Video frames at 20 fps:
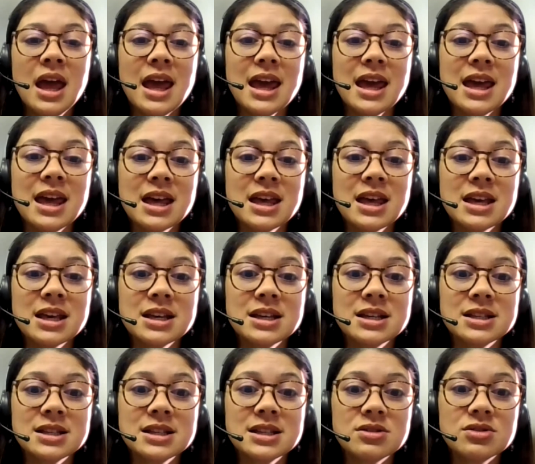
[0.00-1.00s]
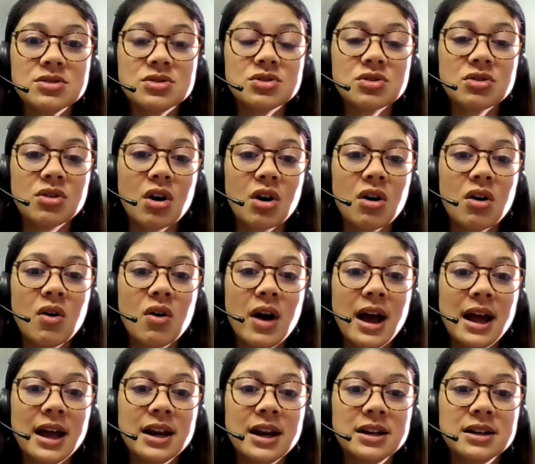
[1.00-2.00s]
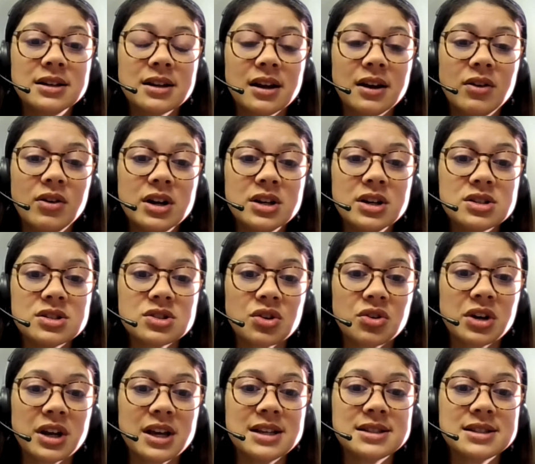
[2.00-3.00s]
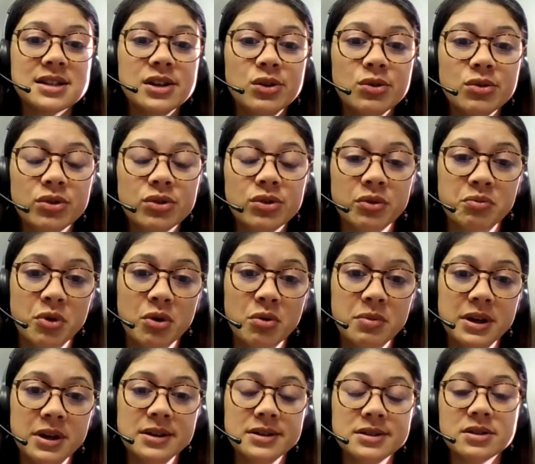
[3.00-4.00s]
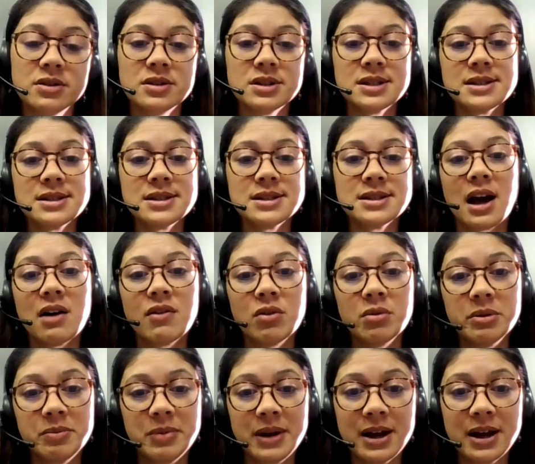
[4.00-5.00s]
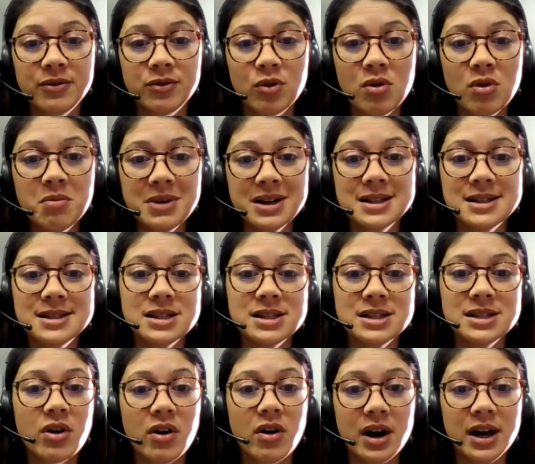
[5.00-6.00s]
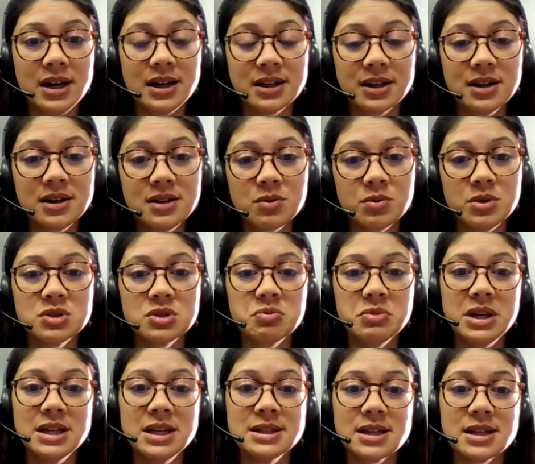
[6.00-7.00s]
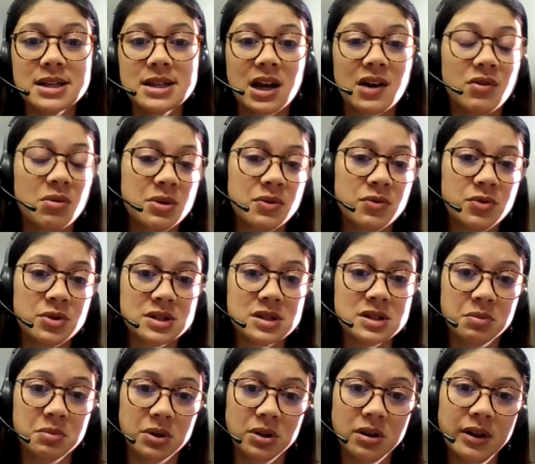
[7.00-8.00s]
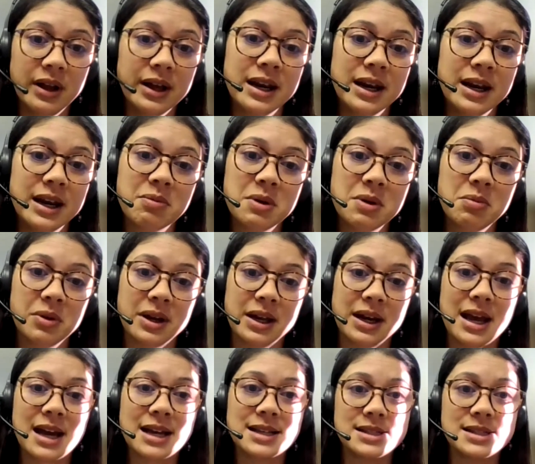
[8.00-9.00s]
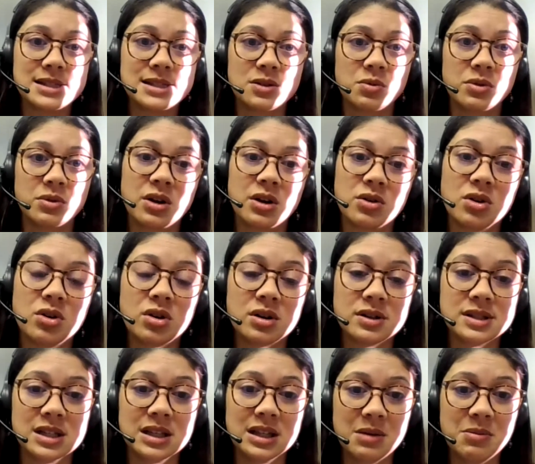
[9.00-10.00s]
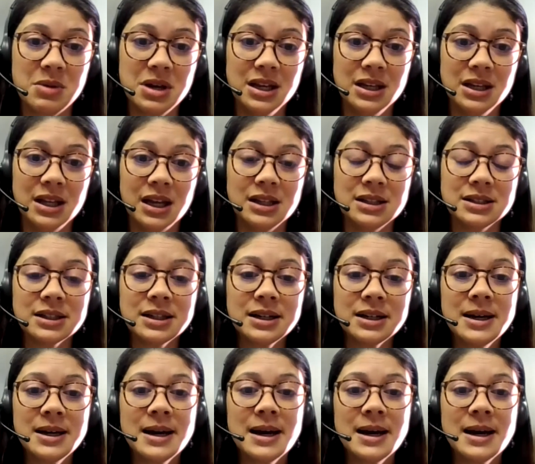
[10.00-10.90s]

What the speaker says: is to go and register on sayouth.mobi. So this is a government platform. It's 0 rated, which means that government foots the bill and young people can access it without it costing them any data.